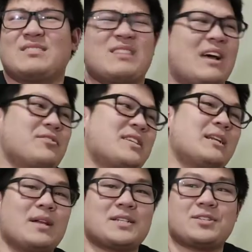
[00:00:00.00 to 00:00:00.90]
I would say the
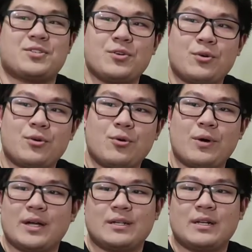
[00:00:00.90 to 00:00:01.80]
Blessing 2
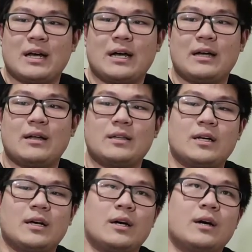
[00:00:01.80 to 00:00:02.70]
and
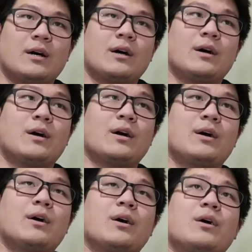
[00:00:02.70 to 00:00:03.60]

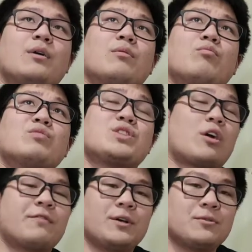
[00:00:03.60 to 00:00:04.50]
the
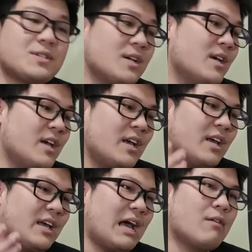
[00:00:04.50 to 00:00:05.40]
Starfields,
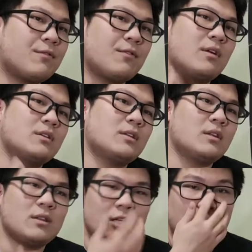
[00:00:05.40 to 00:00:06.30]
you have
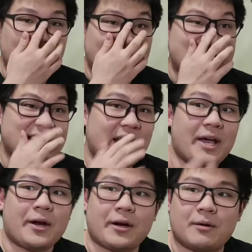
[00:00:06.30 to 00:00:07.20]
a little bit less
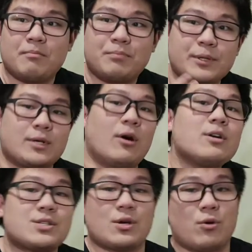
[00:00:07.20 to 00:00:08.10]
air, but
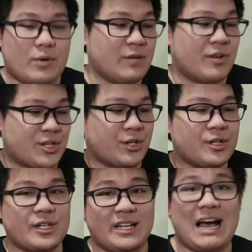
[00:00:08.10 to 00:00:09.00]
also in
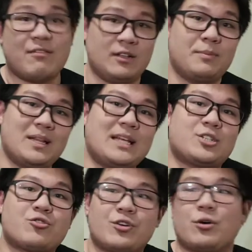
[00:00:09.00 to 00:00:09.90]
return it have a little bit less
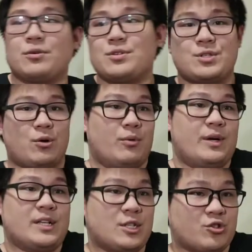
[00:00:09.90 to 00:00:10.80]
shrill. So
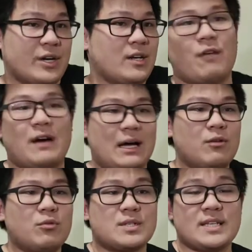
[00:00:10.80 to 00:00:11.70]
it's a trade-off. I
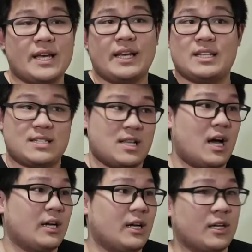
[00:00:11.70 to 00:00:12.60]
always say it's
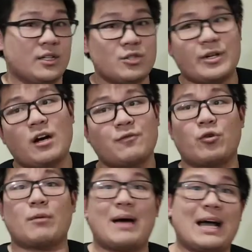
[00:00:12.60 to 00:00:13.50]
not a good trade-off
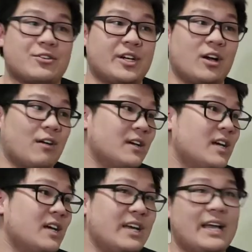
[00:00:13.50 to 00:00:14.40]
nor a bad trade-off.
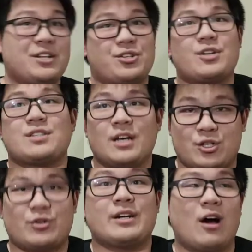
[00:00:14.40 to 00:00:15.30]
It's just a
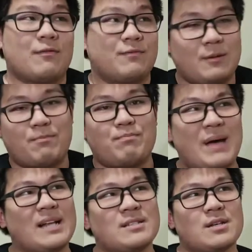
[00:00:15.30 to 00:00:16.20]
trade-off.
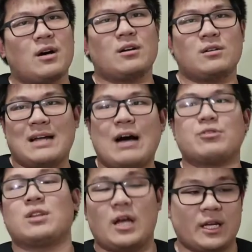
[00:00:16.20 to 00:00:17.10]
Depends on how
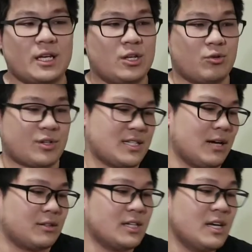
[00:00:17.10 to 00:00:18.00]
you like your
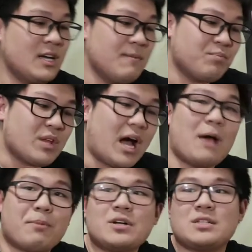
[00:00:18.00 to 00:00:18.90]
sound. I
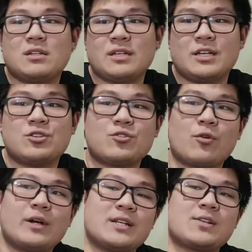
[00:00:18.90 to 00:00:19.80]
personally
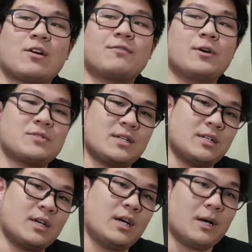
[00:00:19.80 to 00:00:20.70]
enjoy the Starfields and
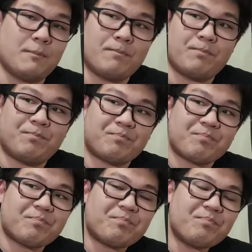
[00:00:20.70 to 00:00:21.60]
the
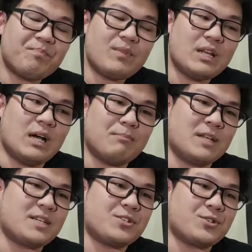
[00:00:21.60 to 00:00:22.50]

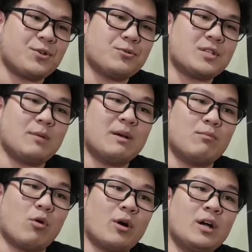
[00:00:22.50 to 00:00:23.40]
Blessing 2s a little bit
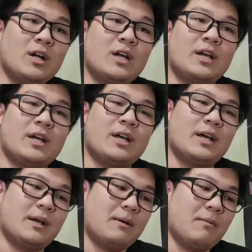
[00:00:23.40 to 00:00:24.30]
more
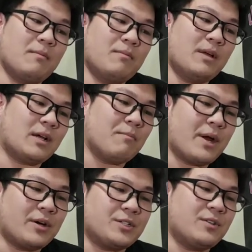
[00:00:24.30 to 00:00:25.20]

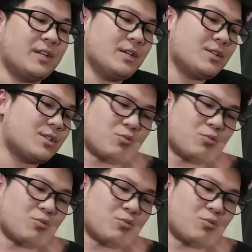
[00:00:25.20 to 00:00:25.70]
comparing to this,